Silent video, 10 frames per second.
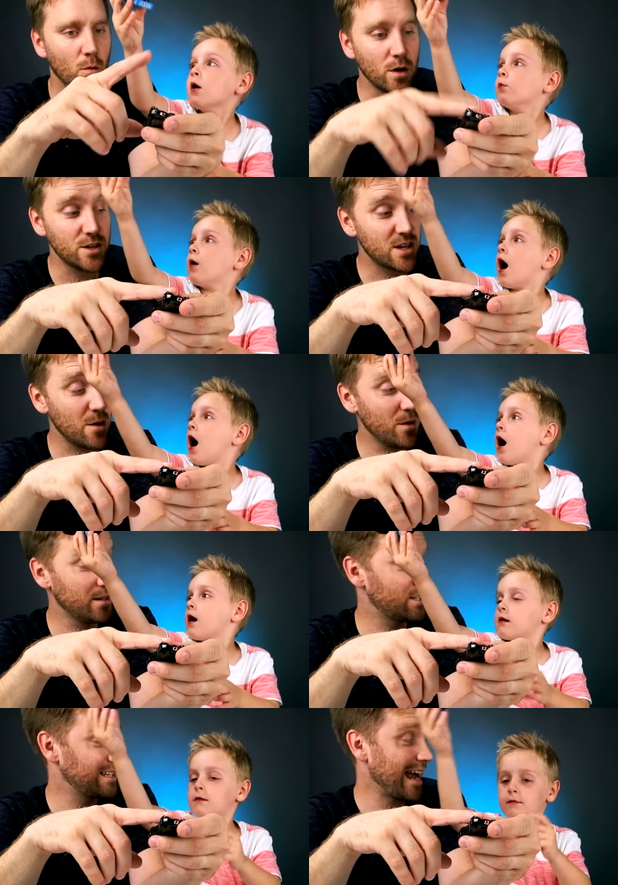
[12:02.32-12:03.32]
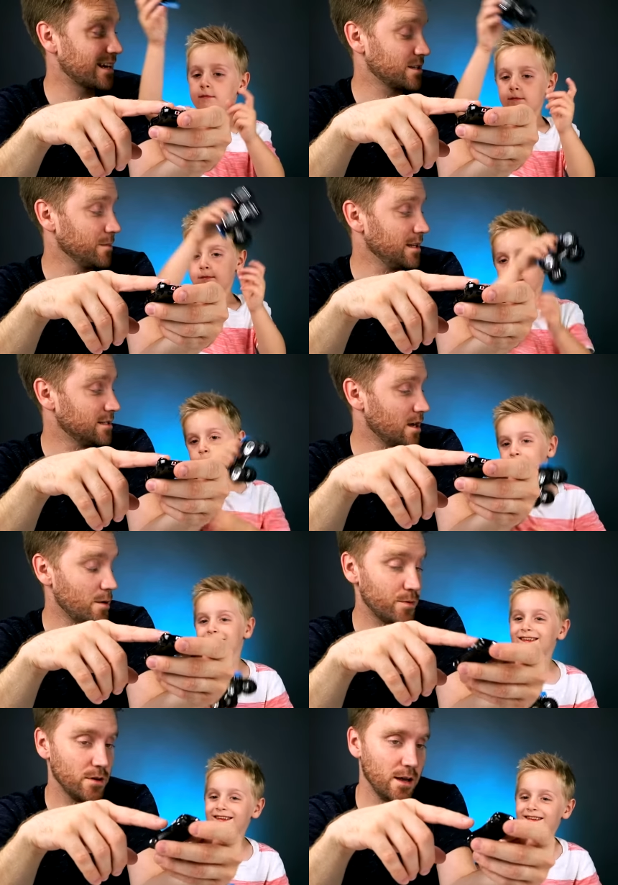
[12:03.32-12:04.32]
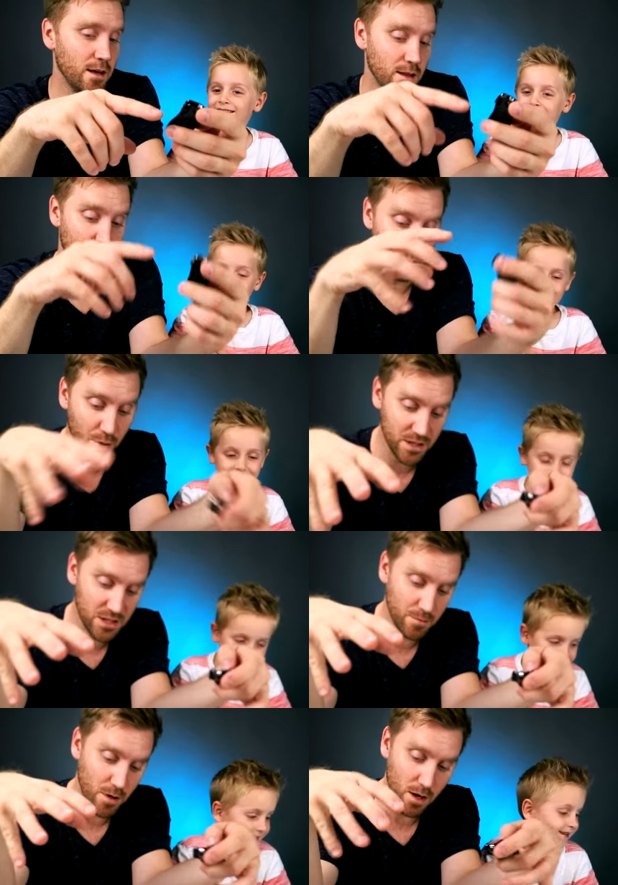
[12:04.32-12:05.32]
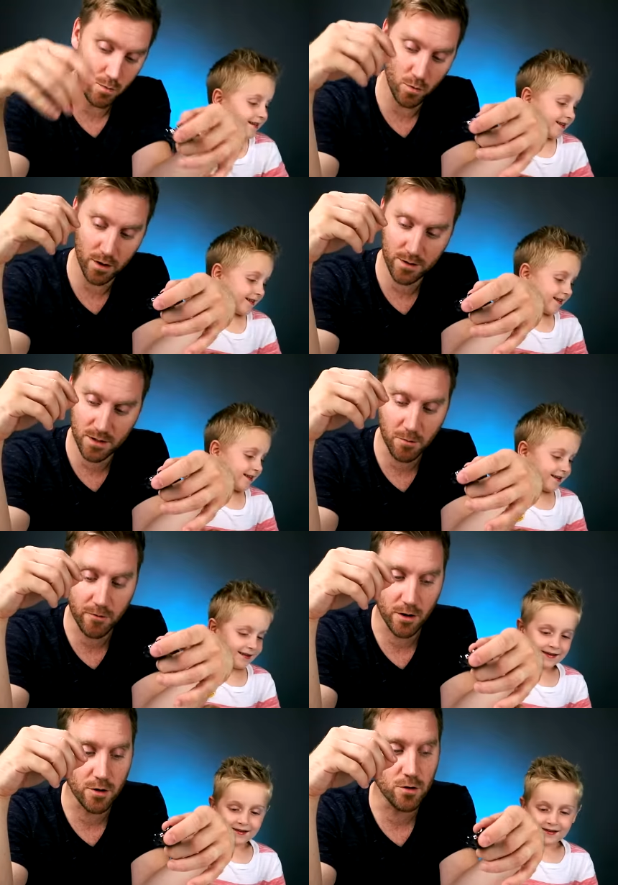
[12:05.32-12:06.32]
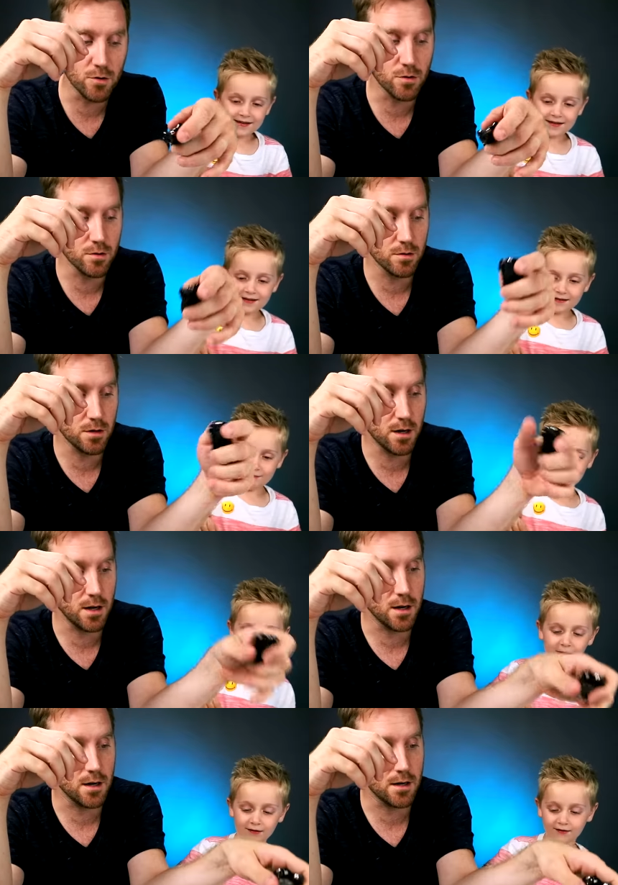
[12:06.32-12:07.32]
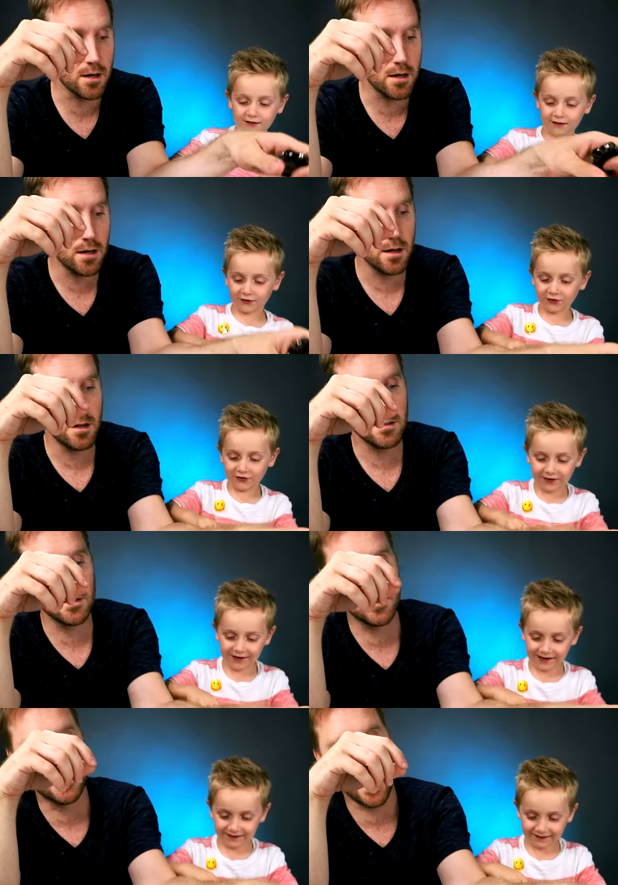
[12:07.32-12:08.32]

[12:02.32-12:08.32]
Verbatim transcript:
Speaker 1: What do you say we stack some of these up and then bust them up with some of our new monster truck.